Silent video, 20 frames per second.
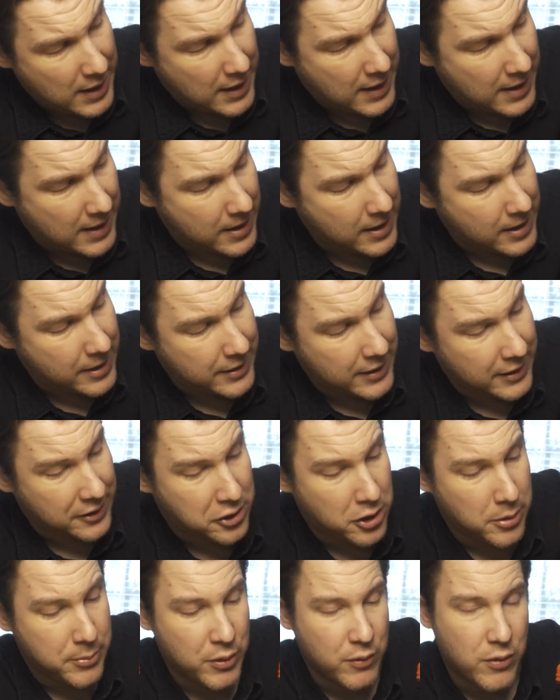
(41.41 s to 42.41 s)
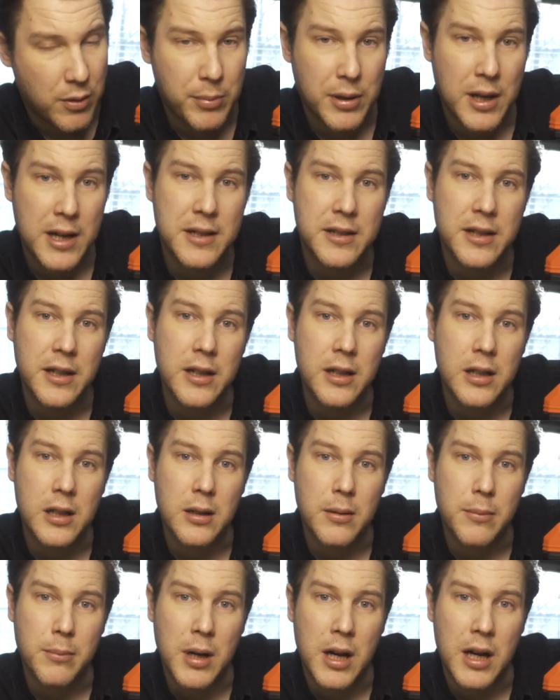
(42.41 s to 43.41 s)
and it's going to be replacing
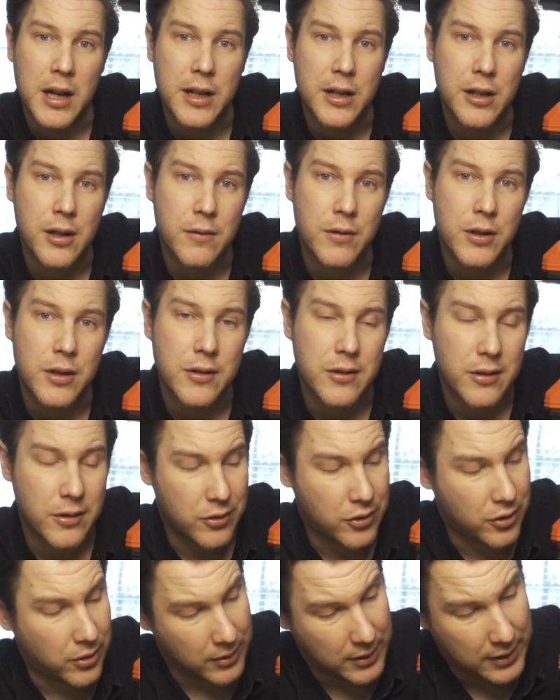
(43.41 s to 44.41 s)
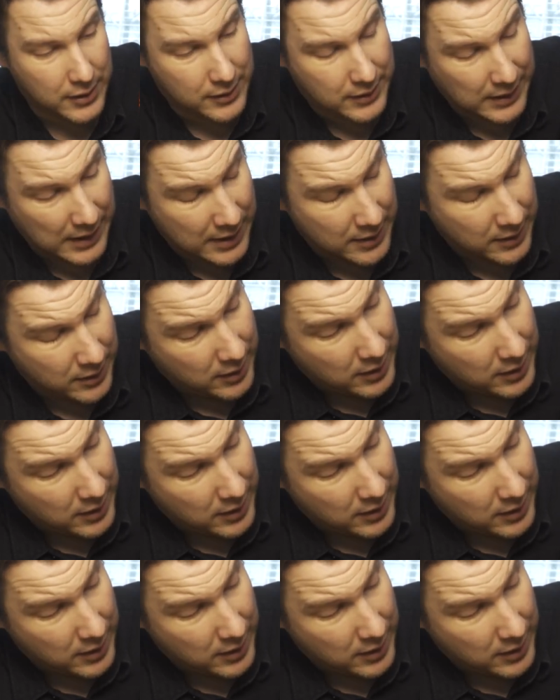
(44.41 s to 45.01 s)
my current socket set.